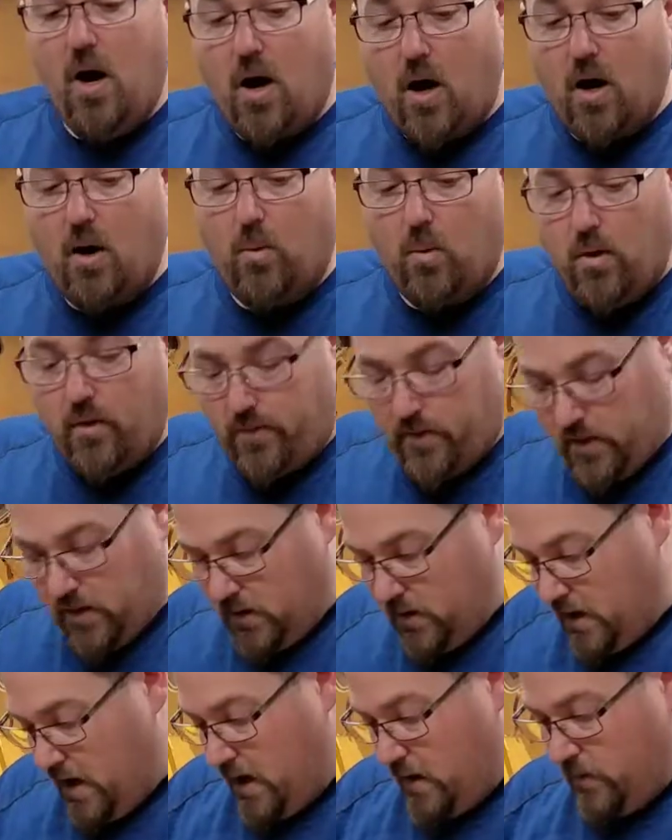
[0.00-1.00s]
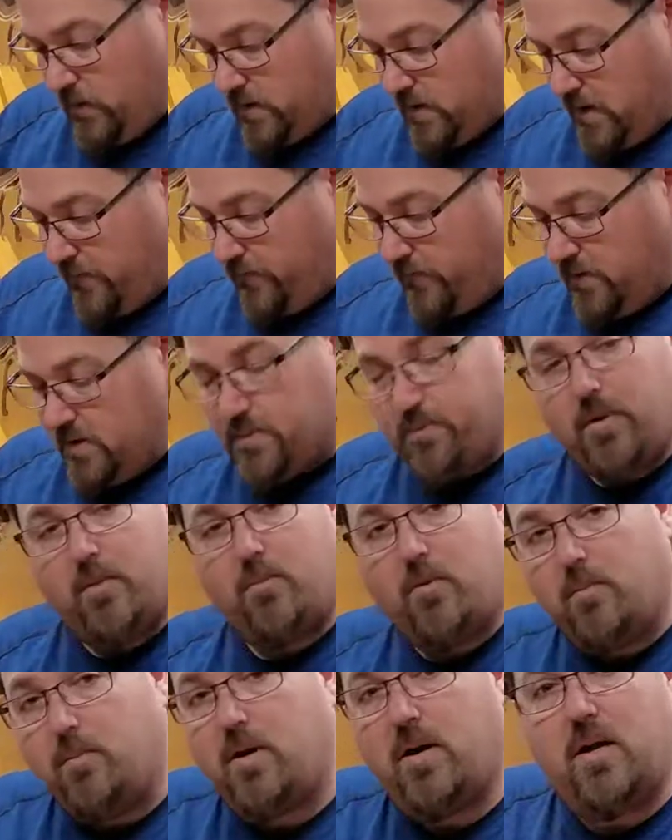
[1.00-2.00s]
are worth it. I would definitely spend
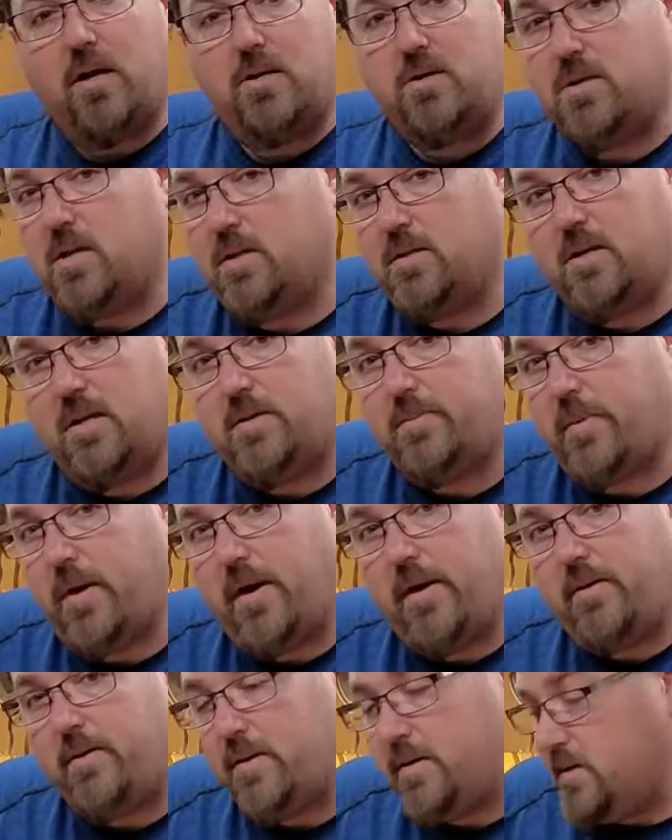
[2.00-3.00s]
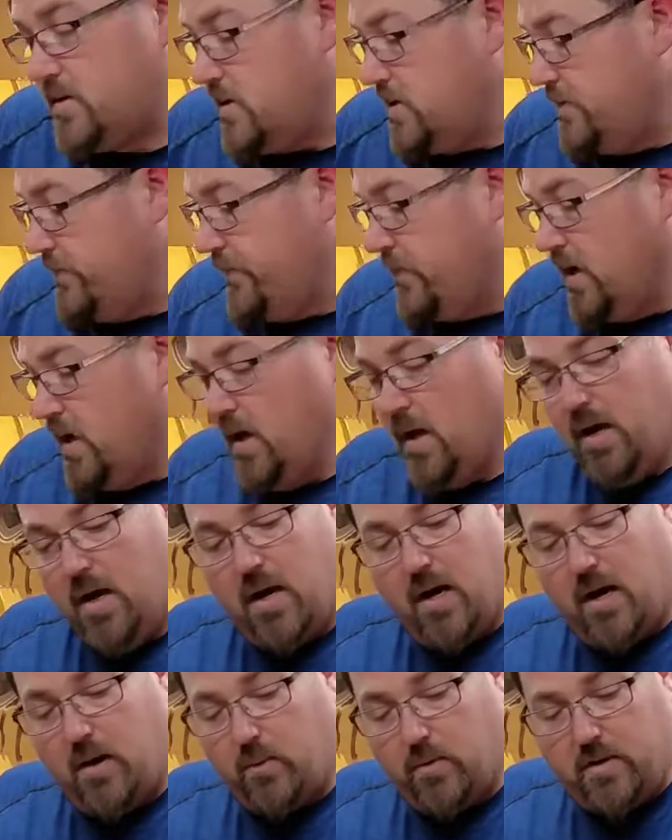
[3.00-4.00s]
more money on Gens Ace batteries.
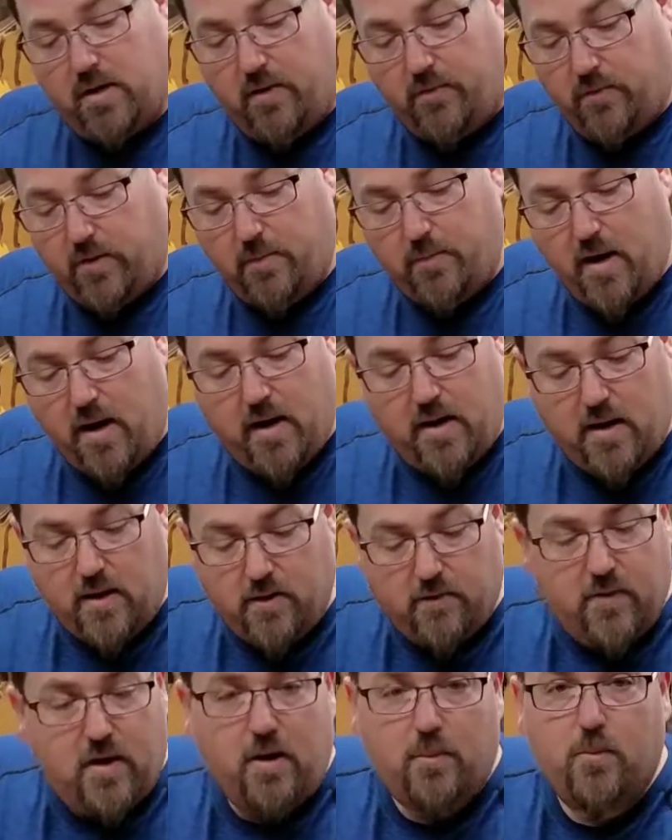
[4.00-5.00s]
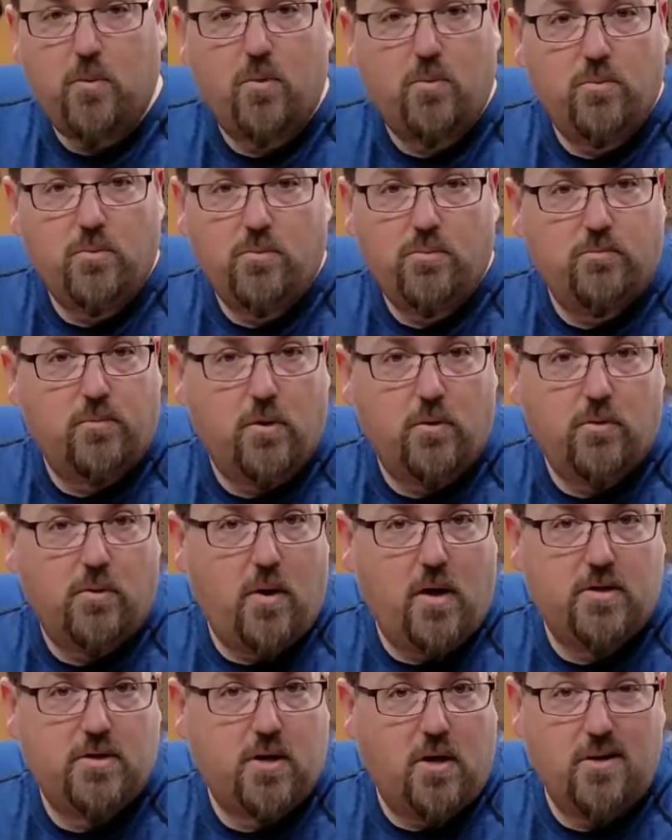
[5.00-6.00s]
I would definitely buy another Venom Pro
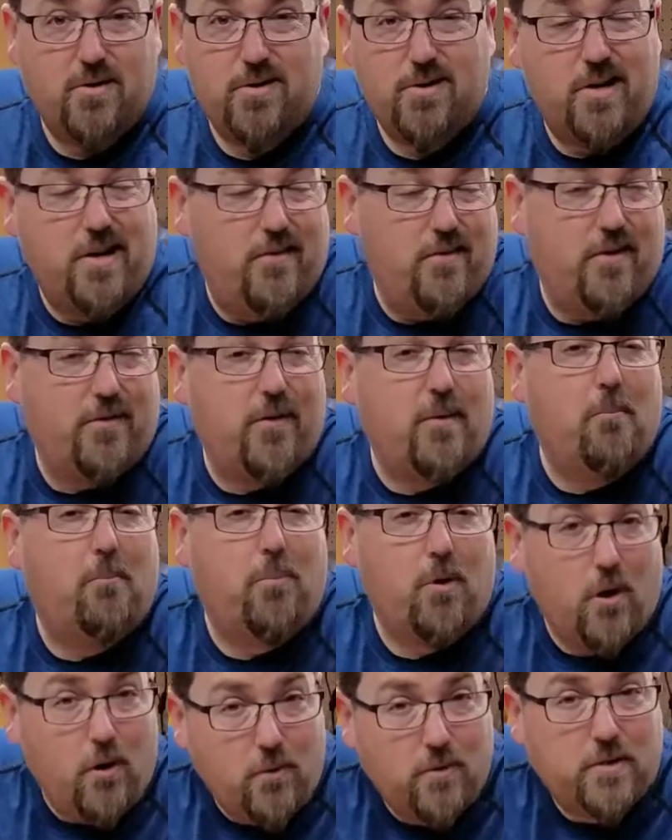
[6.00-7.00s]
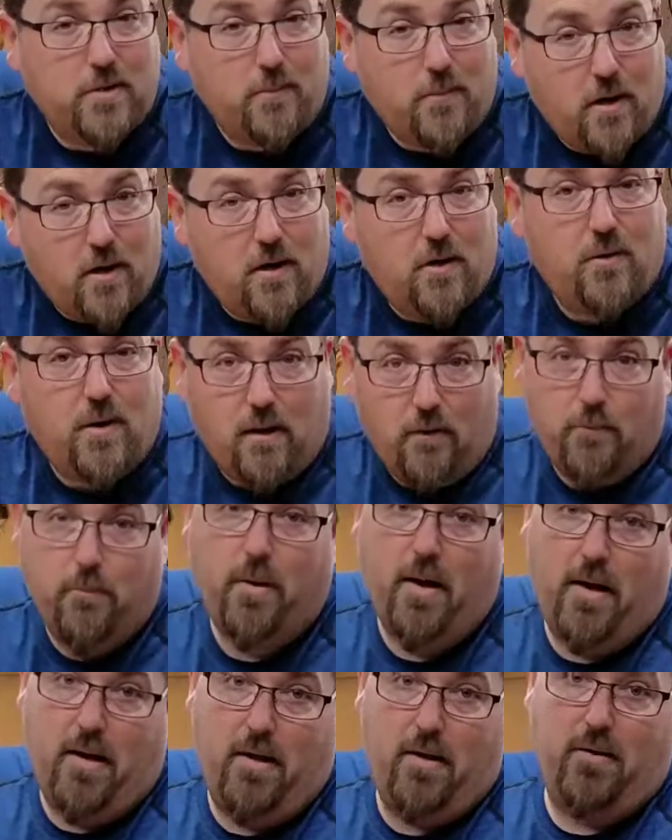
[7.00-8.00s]
Quad Charger. Even if it broke tomorrow, I would
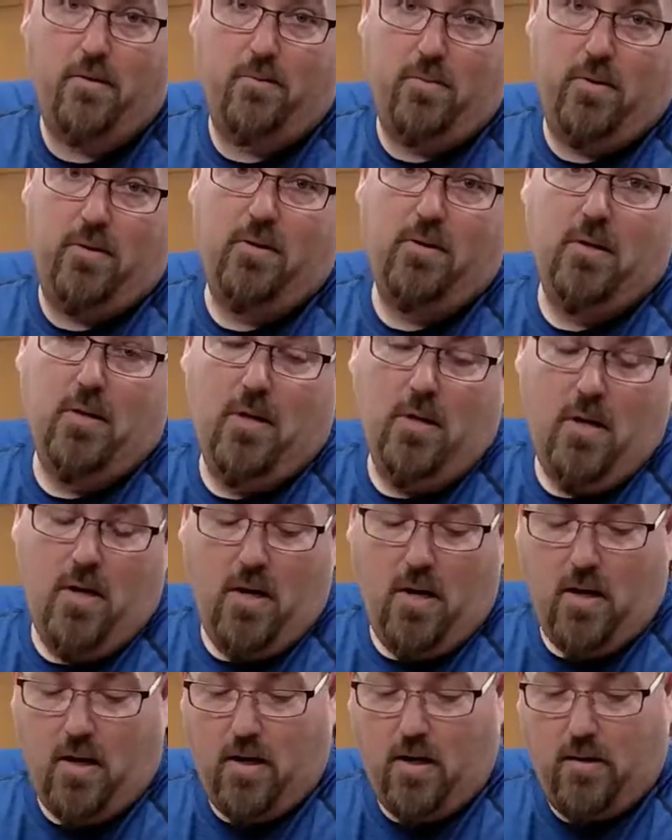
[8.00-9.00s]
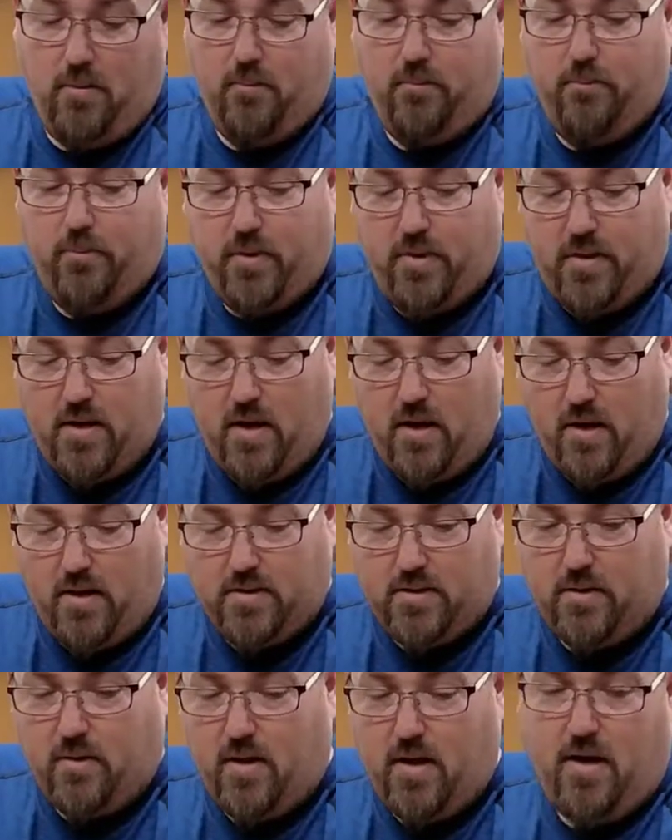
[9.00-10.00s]
buy another one. But they
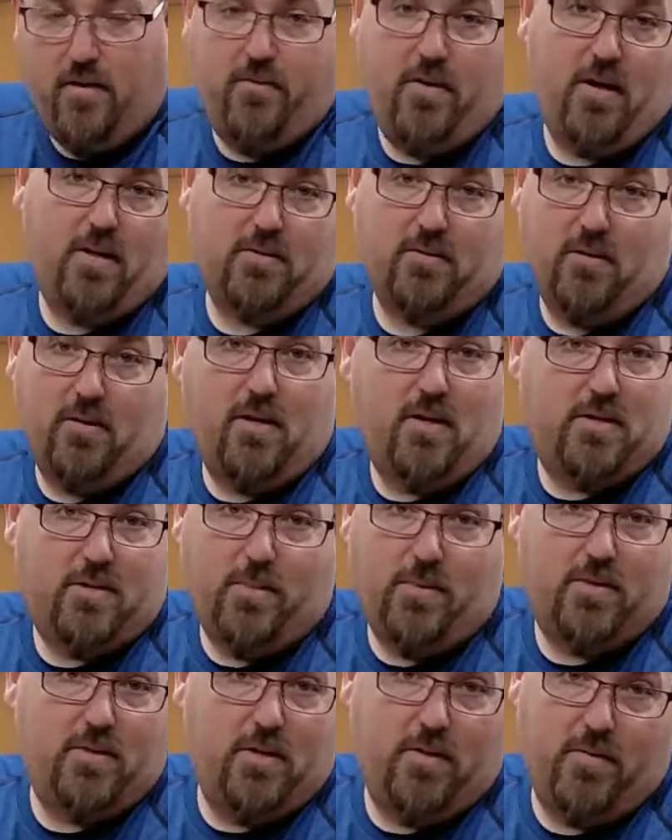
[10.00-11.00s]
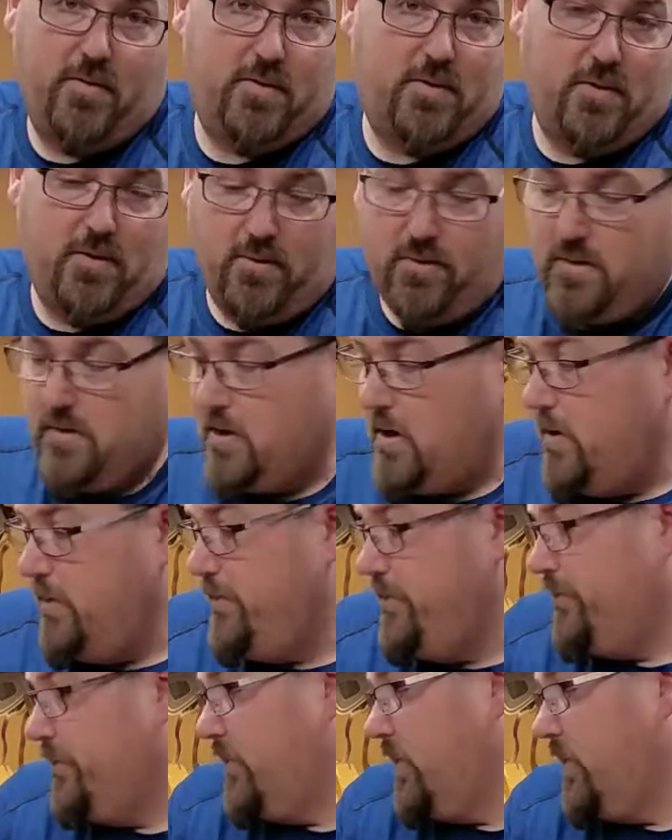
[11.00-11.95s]
also have excellent customer service too. So,